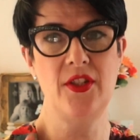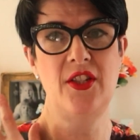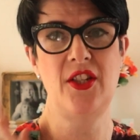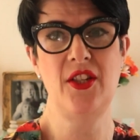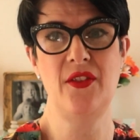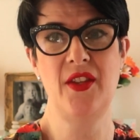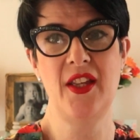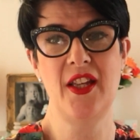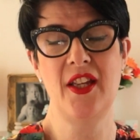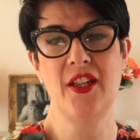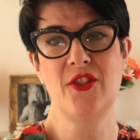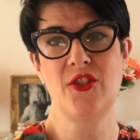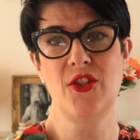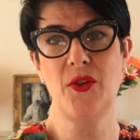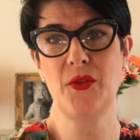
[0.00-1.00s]
do the
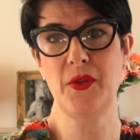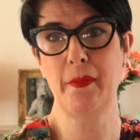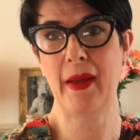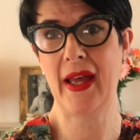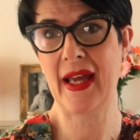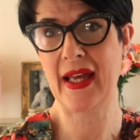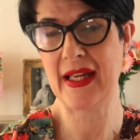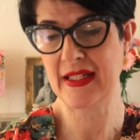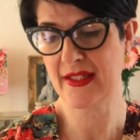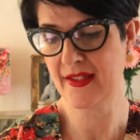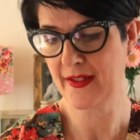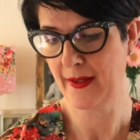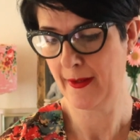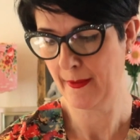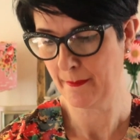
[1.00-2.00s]
shoulder
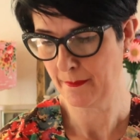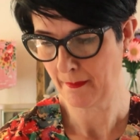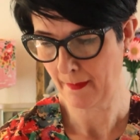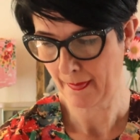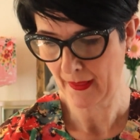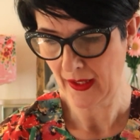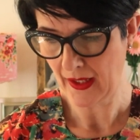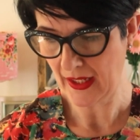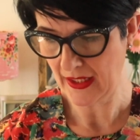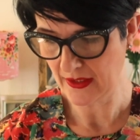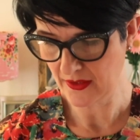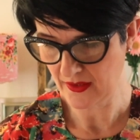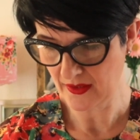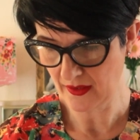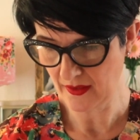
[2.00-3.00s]
pads,
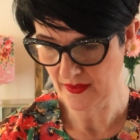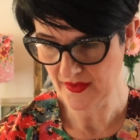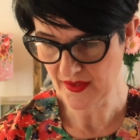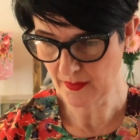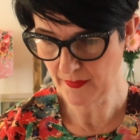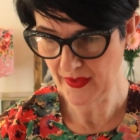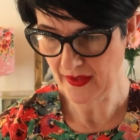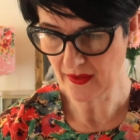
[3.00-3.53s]
and something